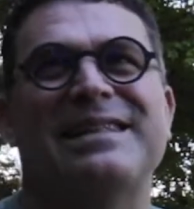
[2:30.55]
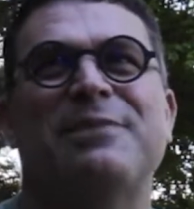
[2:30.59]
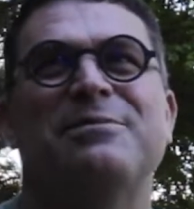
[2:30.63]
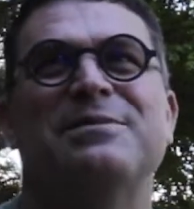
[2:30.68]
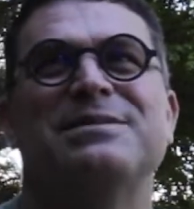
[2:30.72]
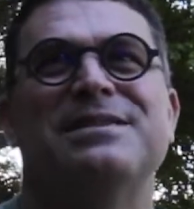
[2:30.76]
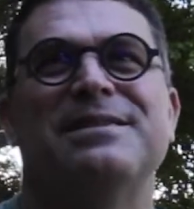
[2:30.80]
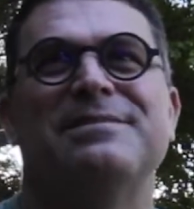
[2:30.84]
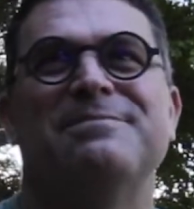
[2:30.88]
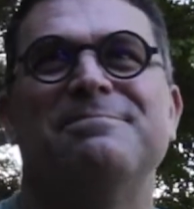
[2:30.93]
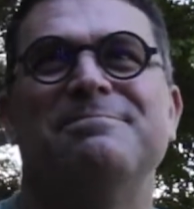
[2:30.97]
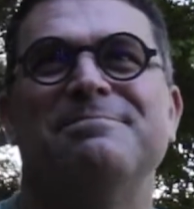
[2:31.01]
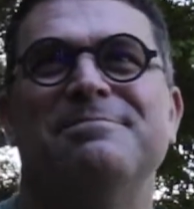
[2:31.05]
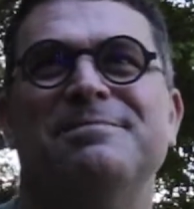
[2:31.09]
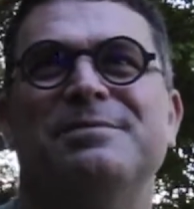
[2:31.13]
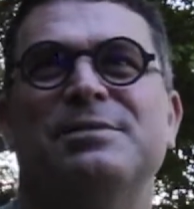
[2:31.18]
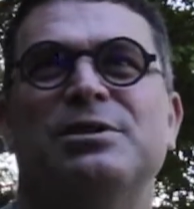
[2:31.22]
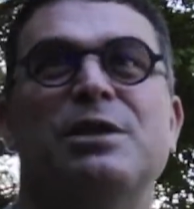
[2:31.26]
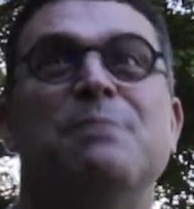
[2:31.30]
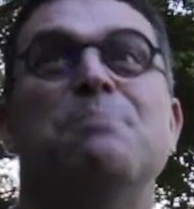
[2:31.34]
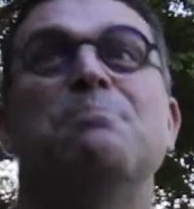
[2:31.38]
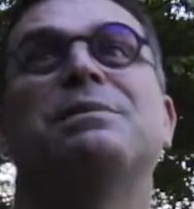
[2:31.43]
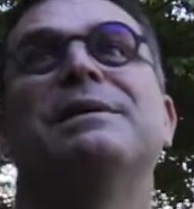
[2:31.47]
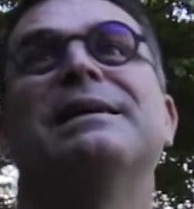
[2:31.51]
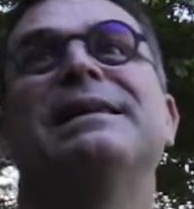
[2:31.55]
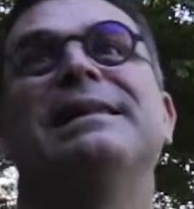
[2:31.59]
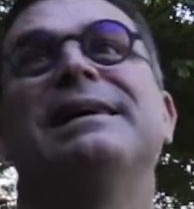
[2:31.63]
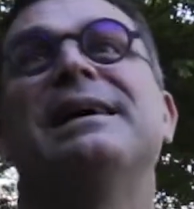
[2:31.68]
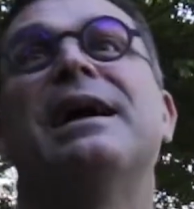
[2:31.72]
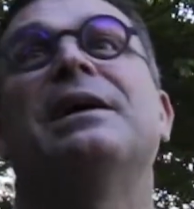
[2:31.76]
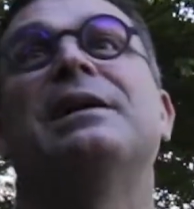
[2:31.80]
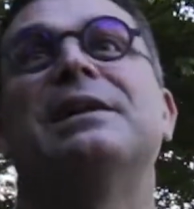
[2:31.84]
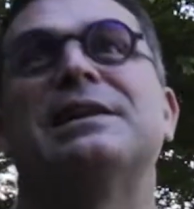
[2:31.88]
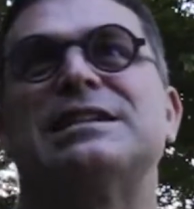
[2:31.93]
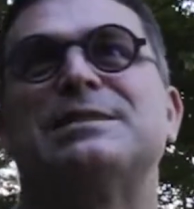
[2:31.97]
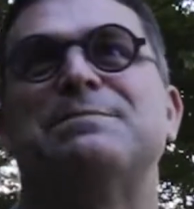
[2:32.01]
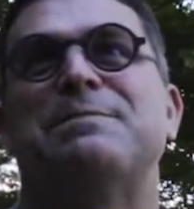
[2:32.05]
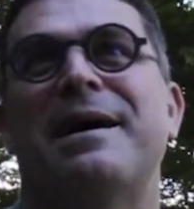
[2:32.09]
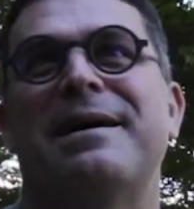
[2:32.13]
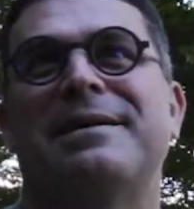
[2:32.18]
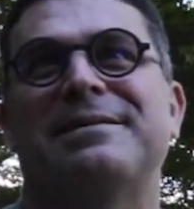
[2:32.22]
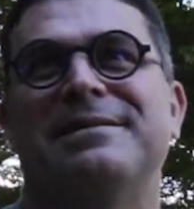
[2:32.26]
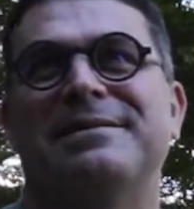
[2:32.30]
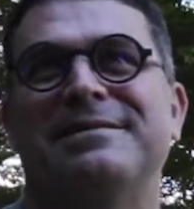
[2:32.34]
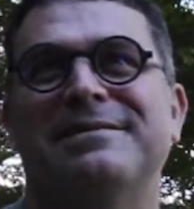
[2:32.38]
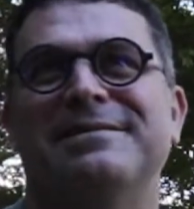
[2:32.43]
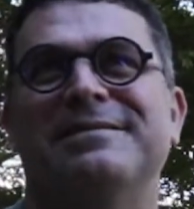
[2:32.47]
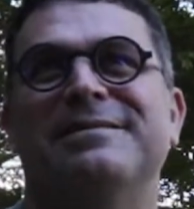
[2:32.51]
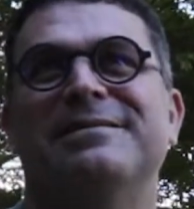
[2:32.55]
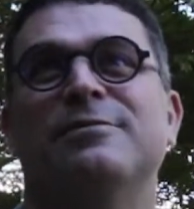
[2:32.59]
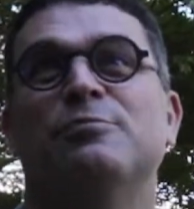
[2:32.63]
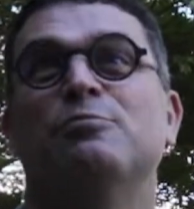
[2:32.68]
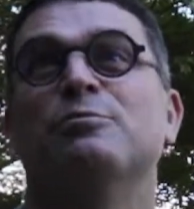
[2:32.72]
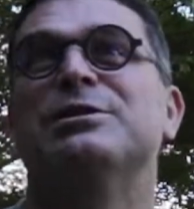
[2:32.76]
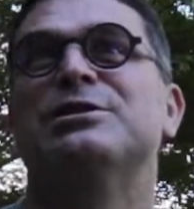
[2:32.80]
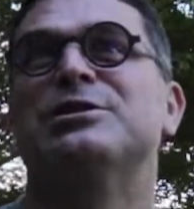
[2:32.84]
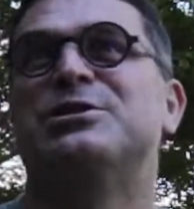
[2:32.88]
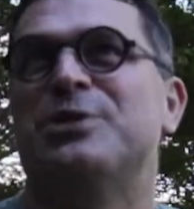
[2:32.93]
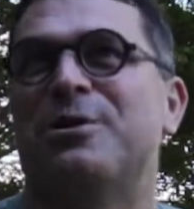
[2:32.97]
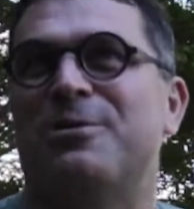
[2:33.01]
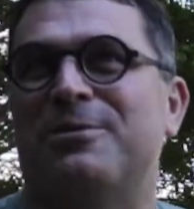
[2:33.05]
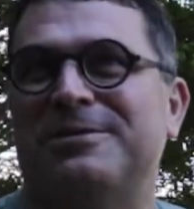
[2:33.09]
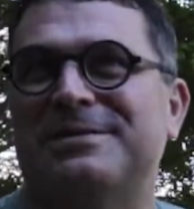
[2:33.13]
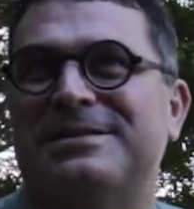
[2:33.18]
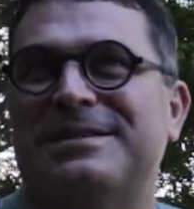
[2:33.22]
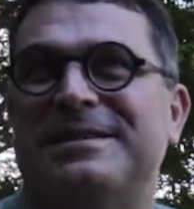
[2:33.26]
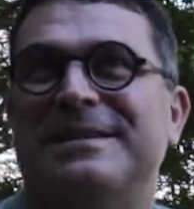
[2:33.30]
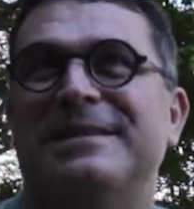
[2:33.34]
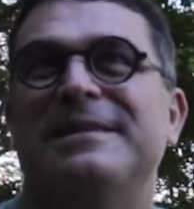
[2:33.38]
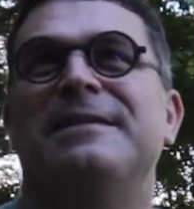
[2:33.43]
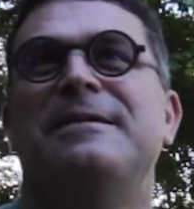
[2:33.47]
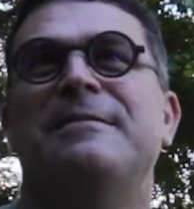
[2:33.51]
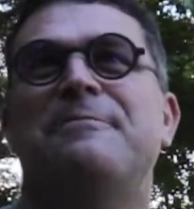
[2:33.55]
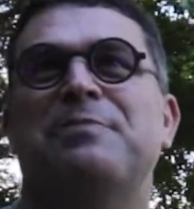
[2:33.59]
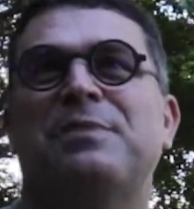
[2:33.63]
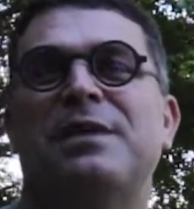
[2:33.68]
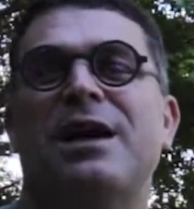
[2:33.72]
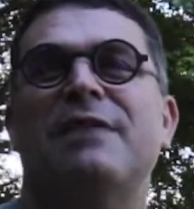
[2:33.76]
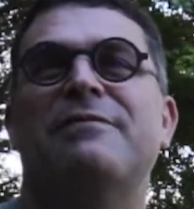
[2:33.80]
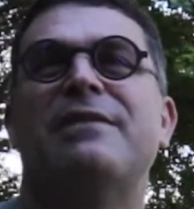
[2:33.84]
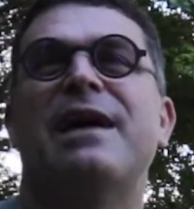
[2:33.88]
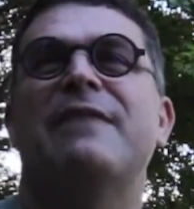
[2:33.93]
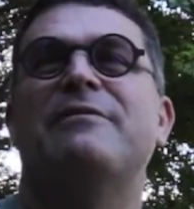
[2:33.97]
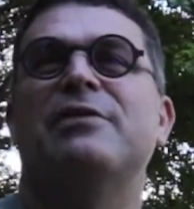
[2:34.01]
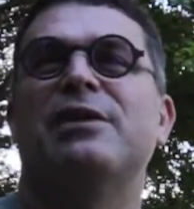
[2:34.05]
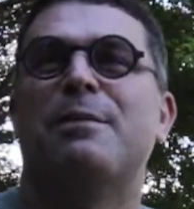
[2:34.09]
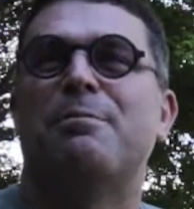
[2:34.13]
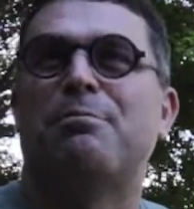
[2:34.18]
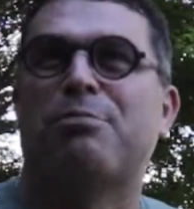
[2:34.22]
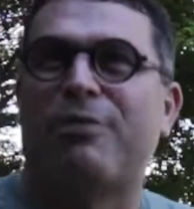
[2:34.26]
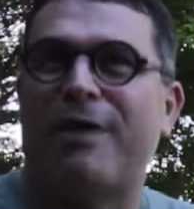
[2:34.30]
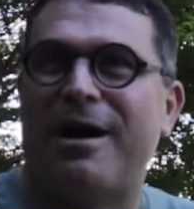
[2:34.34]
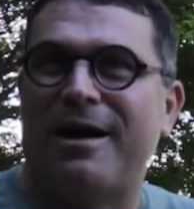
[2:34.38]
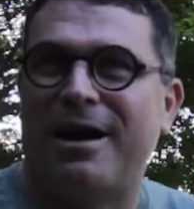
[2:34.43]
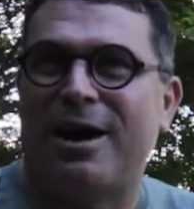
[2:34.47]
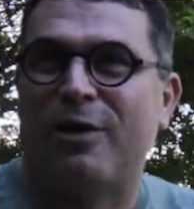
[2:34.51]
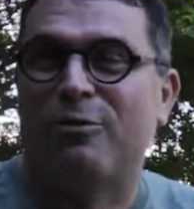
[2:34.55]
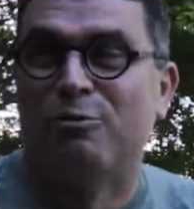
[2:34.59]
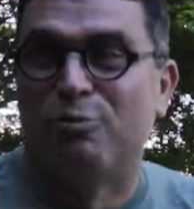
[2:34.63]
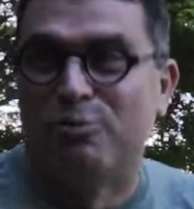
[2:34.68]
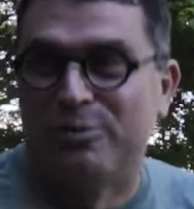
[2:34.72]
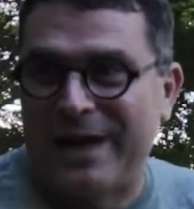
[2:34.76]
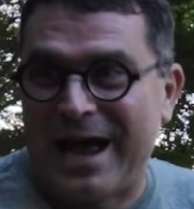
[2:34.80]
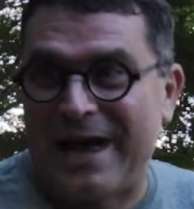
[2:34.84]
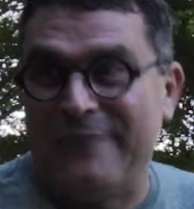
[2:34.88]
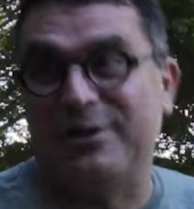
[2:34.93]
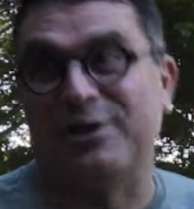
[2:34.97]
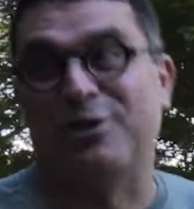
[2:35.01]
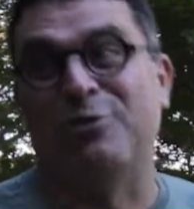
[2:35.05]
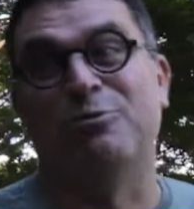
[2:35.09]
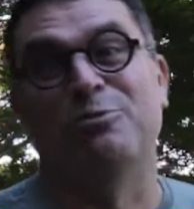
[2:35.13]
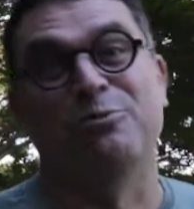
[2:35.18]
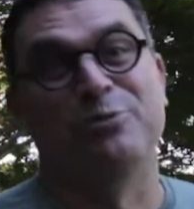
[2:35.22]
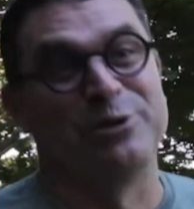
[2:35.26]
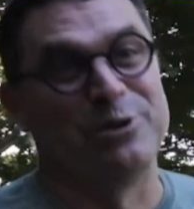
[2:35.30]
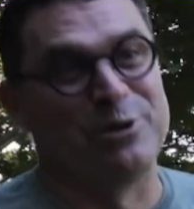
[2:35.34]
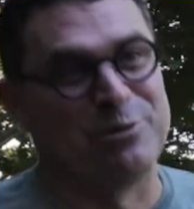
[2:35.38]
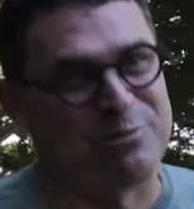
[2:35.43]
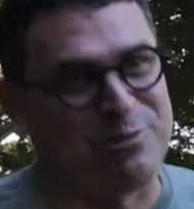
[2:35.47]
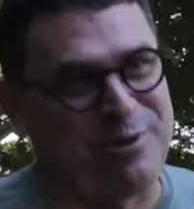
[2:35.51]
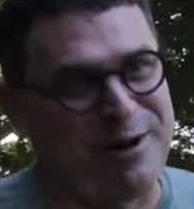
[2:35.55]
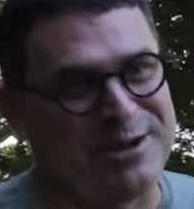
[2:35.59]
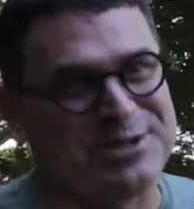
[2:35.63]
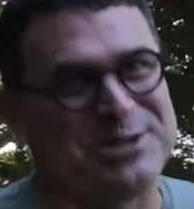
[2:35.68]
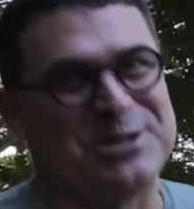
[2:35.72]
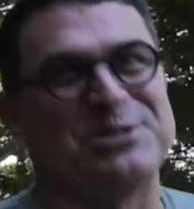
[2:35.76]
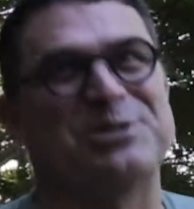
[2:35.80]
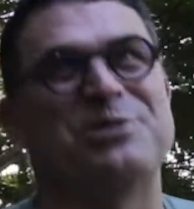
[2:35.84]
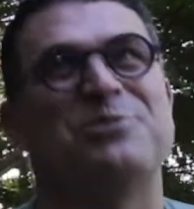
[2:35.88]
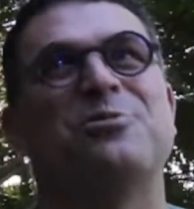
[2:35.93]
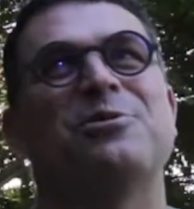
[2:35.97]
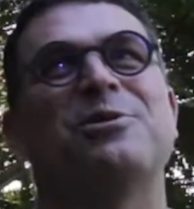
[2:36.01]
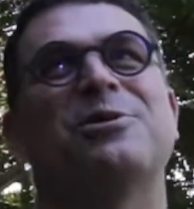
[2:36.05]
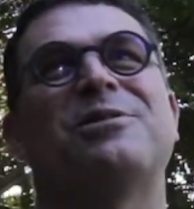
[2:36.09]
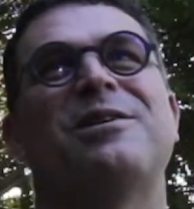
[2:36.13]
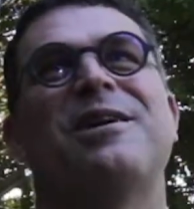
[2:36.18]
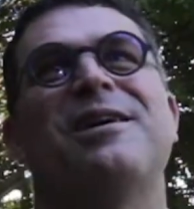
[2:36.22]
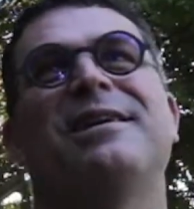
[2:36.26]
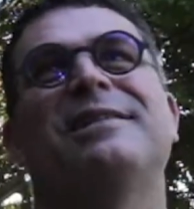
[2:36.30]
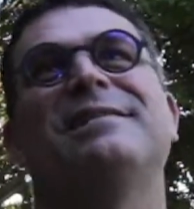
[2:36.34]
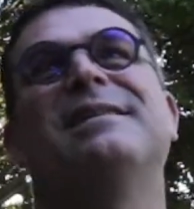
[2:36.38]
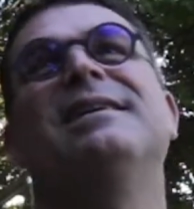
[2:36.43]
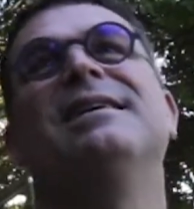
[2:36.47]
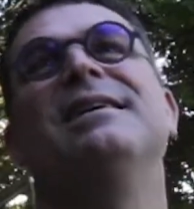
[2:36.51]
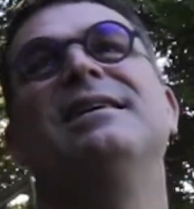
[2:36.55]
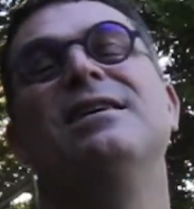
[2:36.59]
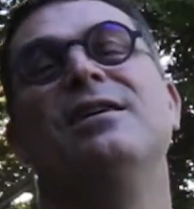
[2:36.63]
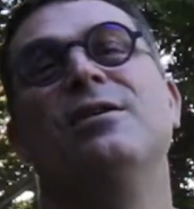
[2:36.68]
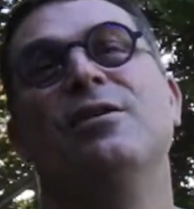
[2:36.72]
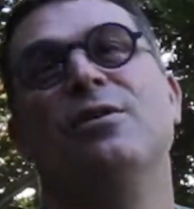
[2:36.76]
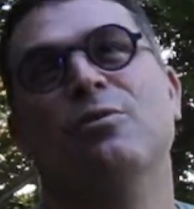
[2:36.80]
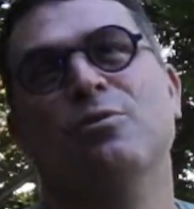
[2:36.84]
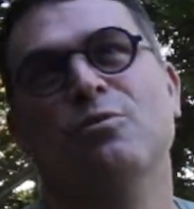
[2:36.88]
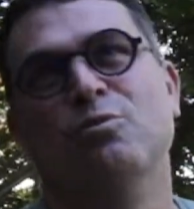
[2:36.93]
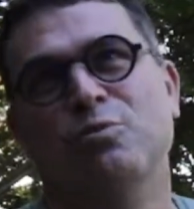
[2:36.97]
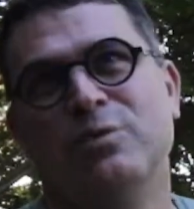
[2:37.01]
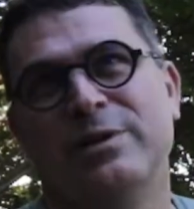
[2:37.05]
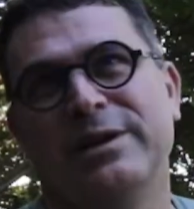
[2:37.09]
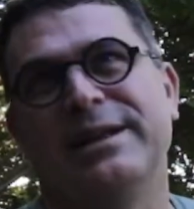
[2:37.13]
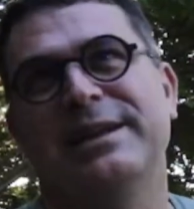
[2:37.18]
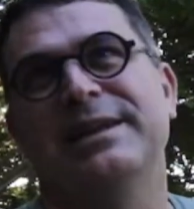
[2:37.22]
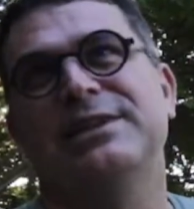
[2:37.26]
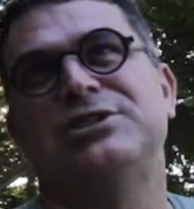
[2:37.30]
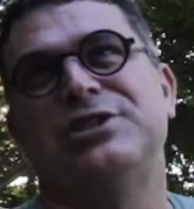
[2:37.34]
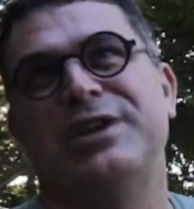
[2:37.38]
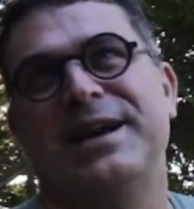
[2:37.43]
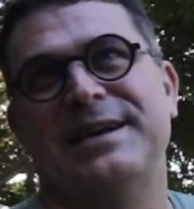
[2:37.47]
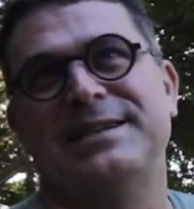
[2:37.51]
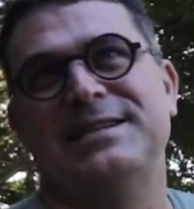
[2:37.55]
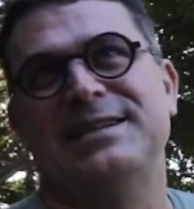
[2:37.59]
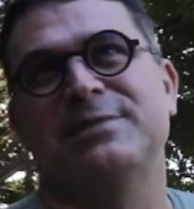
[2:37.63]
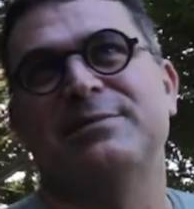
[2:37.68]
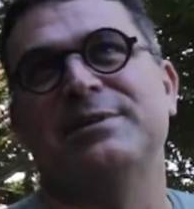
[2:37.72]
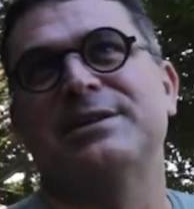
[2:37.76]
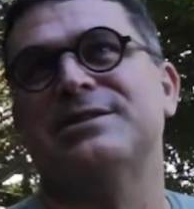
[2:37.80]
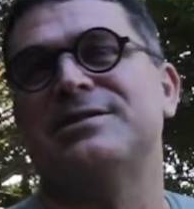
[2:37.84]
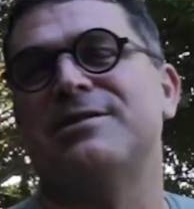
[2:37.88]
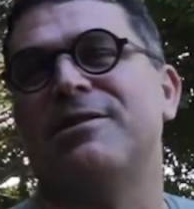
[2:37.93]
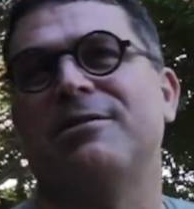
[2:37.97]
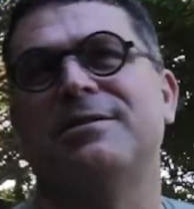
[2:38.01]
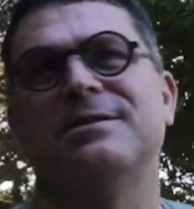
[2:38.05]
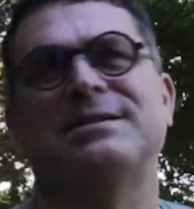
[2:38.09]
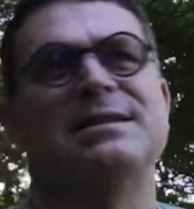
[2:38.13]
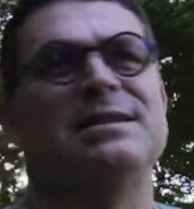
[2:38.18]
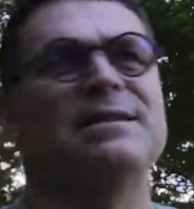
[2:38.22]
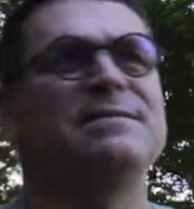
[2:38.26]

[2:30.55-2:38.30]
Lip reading: That was a completely unexpected result of having a real project to work on, really chasing results.